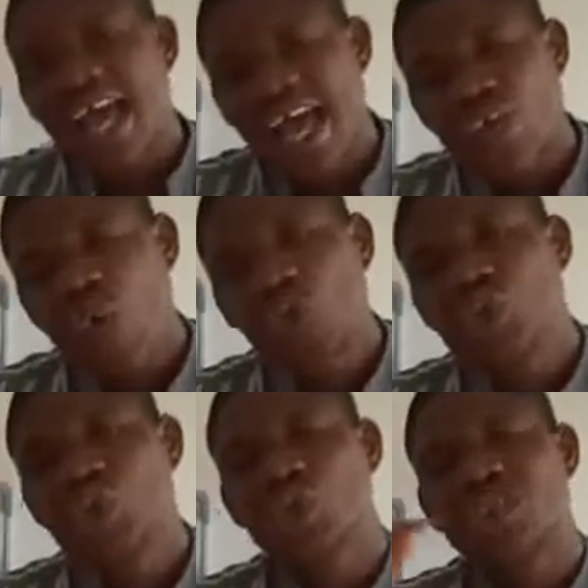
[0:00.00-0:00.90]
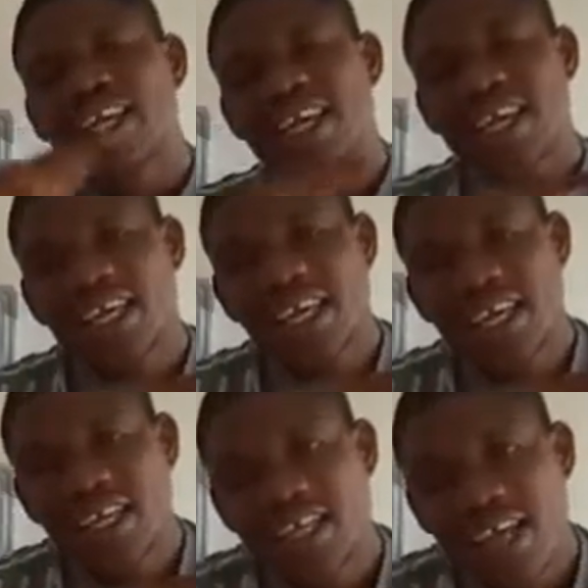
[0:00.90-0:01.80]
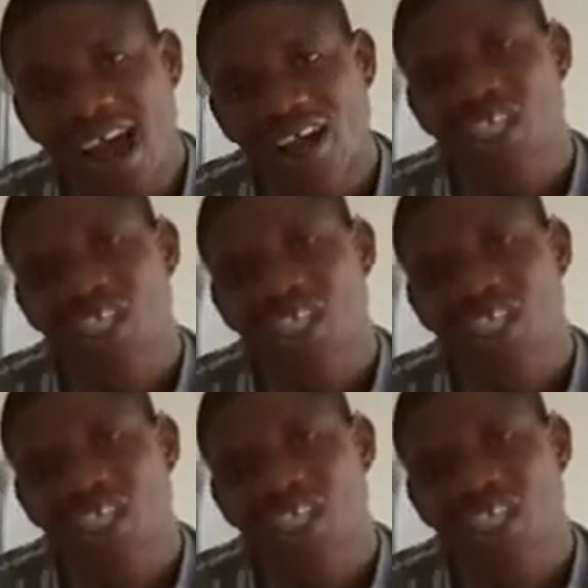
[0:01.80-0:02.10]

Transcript: and also there are